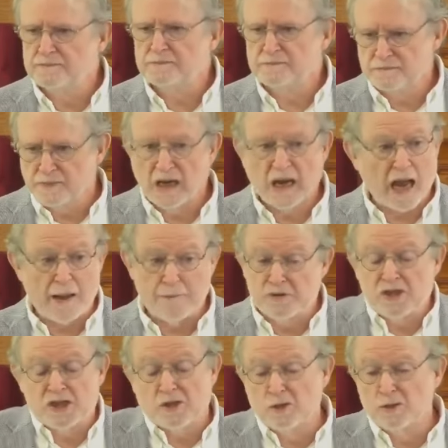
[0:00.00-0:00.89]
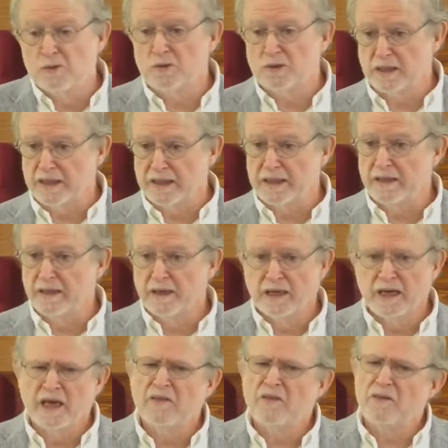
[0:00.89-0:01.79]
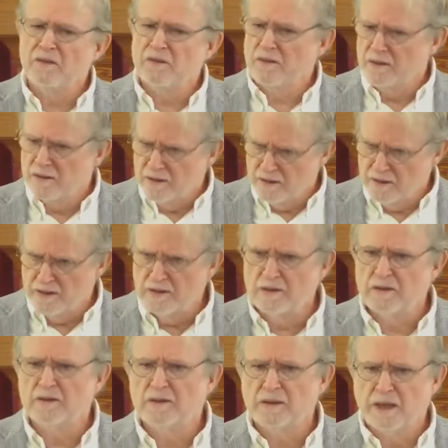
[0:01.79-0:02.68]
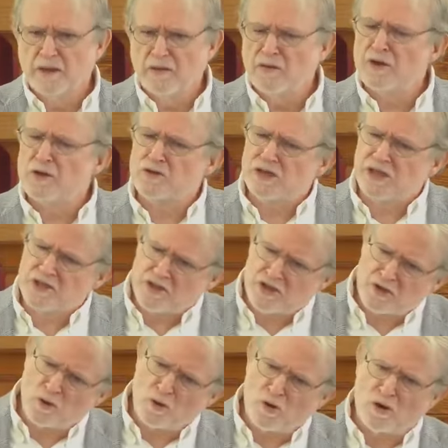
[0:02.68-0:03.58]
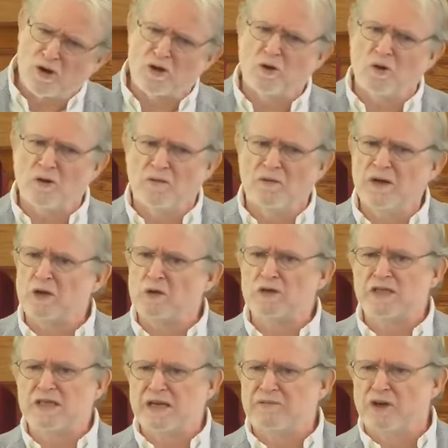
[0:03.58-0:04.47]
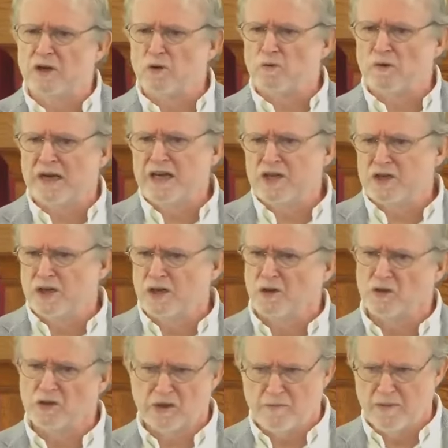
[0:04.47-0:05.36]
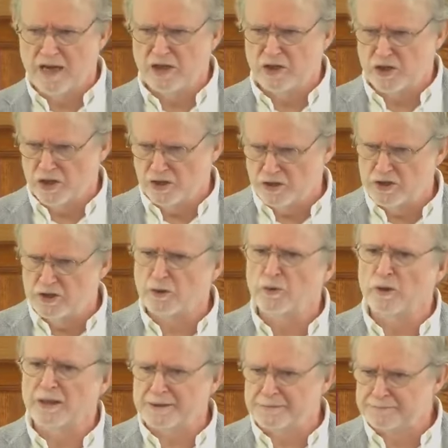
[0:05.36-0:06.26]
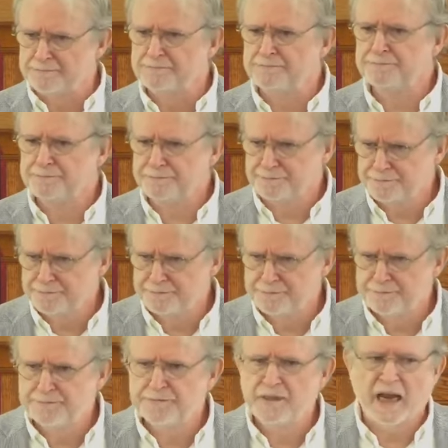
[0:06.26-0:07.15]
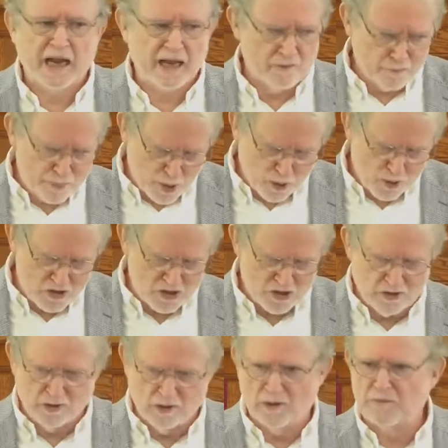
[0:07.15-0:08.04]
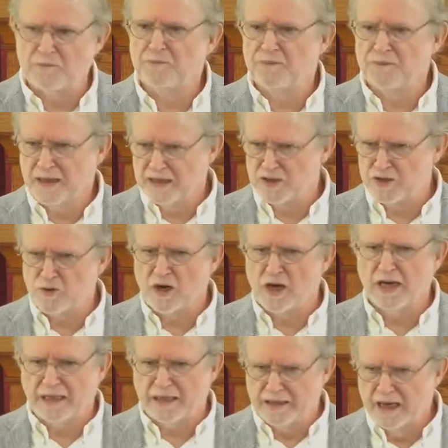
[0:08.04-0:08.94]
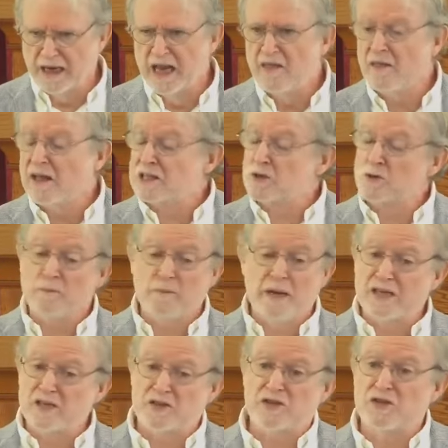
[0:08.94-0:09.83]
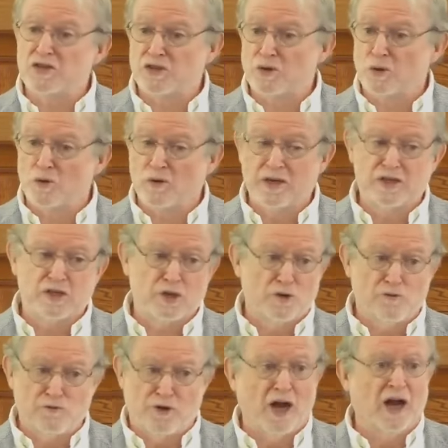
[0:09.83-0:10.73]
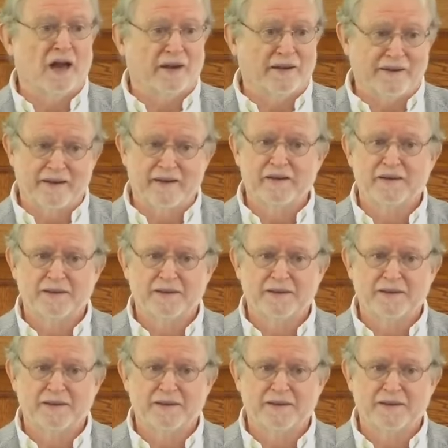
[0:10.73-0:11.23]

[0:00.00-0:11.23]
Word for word: There's historical. Absolutely. Laws and everything. There's historical, and there is even a regional dimension to it. And personal. And personal. That's right. That's what makes the story so fun.